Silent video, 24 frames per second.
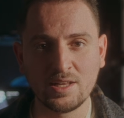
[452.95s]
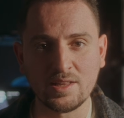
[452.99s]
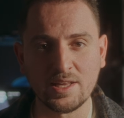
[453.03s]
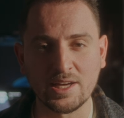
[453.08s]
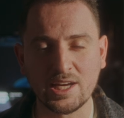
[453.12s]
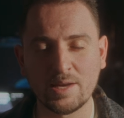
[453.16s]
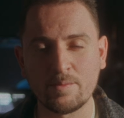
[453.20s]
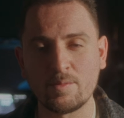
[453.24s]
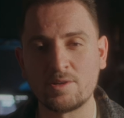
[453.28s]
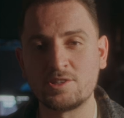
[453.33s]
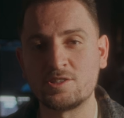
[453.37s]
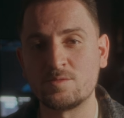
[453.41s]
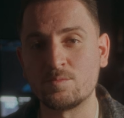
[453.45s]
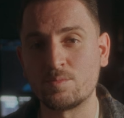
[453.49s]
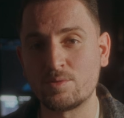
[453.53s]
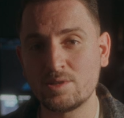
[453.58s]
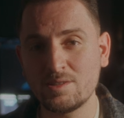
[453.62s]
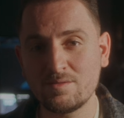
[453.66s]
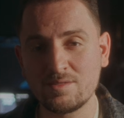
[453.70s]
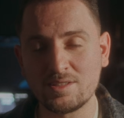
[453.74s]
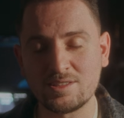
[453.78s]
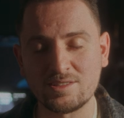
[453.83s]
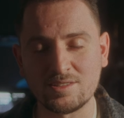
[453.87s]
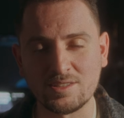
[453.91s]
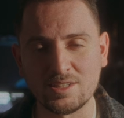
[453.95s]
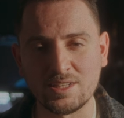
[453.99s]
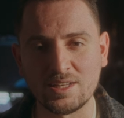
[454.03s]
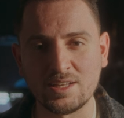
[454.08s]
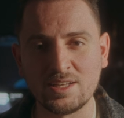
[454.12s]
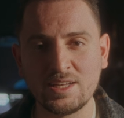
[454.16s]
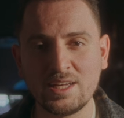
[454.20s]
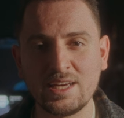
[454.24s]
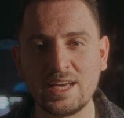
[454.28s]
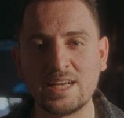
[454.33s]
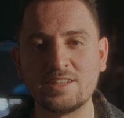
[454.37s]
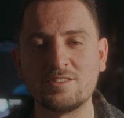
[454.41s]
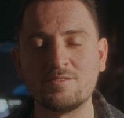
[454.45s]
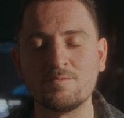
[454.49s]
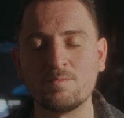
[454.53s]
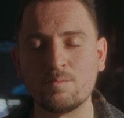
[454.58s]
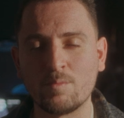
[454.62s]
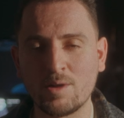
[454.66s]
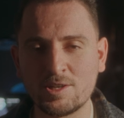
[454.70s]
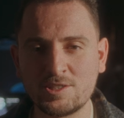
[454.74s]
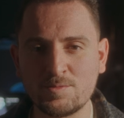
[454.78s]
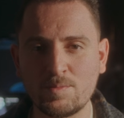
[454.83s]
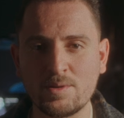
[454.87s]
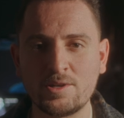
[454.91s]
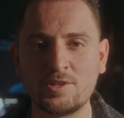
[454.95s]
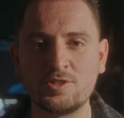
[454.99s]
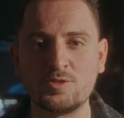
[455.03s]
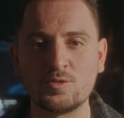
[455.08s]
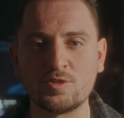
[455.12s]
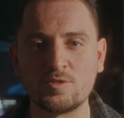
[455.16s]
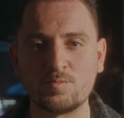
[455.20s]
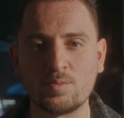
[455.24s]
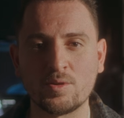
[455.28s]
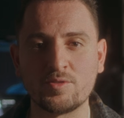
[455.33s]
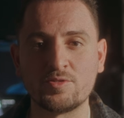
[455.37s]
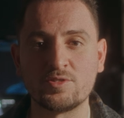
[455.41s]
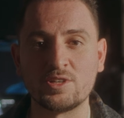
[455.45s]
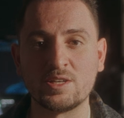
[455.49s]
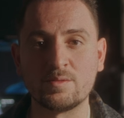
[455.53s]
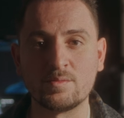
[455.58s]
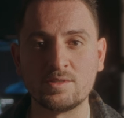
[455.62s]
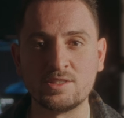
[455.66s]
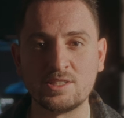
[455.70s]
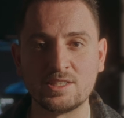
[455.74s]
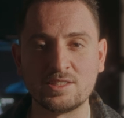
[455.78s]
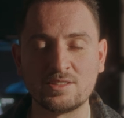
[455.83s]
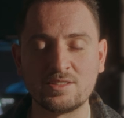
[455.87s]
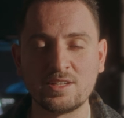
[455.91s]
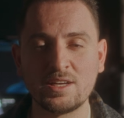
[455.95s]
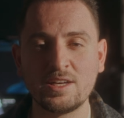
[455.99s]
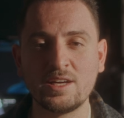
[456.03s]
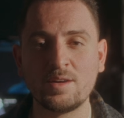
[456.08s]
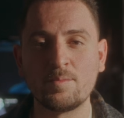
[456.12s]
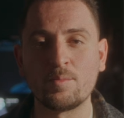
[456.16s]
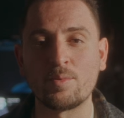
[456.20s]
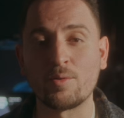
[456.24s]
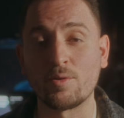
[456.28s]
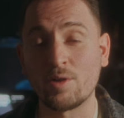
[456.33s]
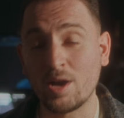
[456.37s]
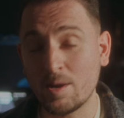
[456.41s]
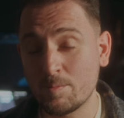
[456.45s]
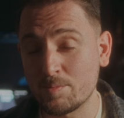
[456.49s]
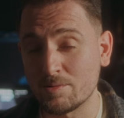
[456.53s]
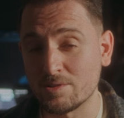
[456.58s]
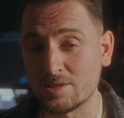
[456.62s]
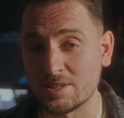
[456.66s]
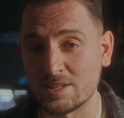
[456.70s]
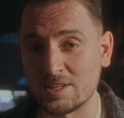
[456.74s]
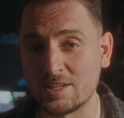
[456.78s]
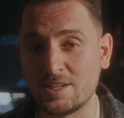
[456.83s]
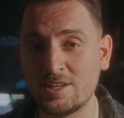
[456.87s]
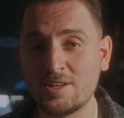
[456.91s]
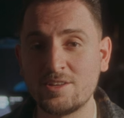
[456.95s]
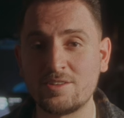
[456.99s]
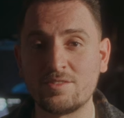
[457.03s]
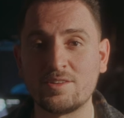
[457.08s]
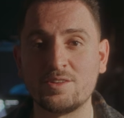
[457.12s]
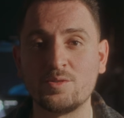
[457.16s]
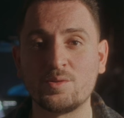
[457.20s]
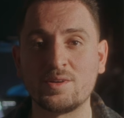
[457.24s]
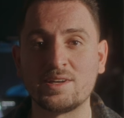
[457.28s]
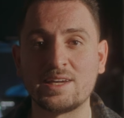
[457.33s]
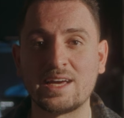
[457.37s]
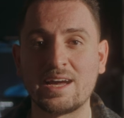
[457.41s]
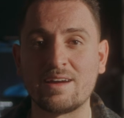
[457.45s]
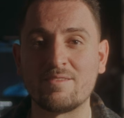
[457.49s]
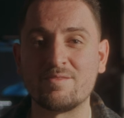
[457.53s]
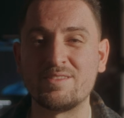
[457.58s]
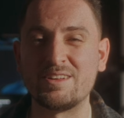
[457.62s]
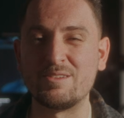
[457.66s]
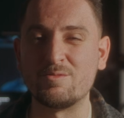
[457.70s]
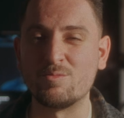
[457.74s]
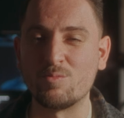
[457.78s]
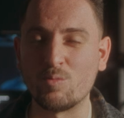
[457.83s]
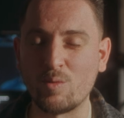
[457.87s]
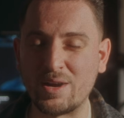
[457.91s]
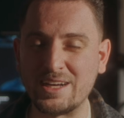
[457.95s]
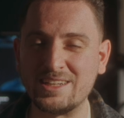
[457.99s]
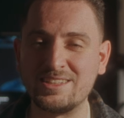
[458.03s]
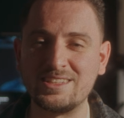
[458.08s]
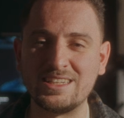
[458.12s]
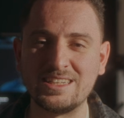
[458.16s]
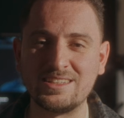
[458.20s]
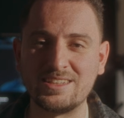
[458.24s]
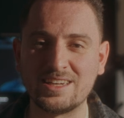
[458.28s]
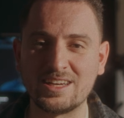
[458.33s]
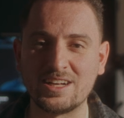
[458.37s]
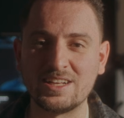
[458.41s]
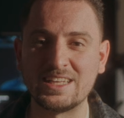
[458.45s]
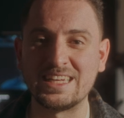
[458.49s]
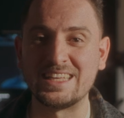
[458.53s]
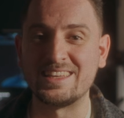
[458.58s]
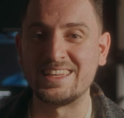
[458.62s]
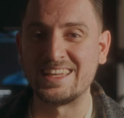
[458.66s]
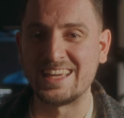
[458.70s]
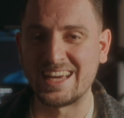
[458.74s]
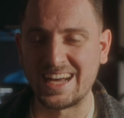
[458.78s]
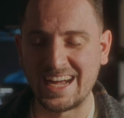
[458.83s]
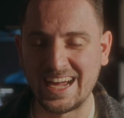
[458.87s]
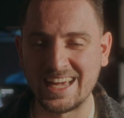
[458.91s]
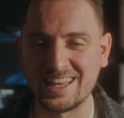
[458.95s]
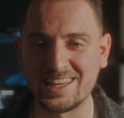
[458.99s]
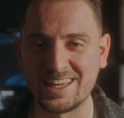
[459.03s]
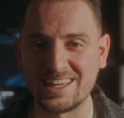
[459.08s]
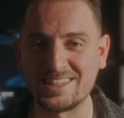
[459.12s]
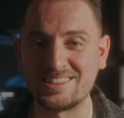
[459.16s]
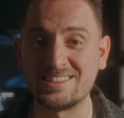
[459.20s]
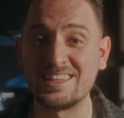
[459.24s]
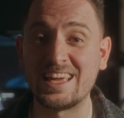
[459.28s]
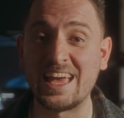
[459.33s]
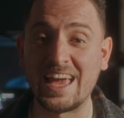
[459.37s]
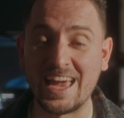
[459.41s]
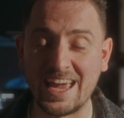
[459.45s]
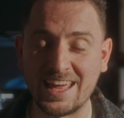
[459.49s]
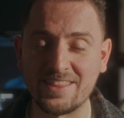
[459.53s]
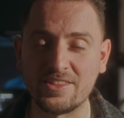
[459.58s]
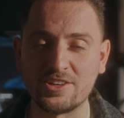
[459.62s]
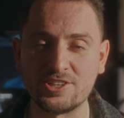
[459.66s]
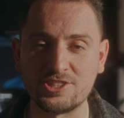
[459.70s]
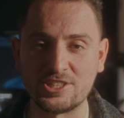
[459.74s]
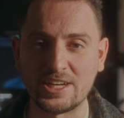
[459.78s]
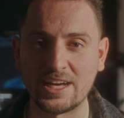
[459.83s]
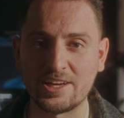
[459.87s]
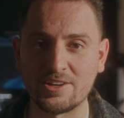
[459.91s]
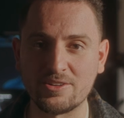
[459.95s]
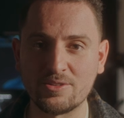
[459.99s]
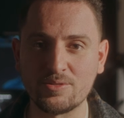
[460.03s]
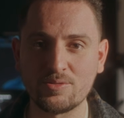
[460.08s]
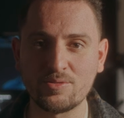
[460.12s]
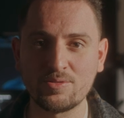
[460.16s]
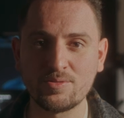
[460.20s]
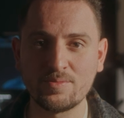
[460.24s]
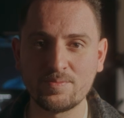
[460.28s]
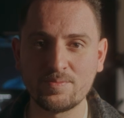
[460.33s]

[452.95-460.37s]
Like I mentioned previously, it's much better to expose your images properly so you can have the right detail in the highlights and the shadows.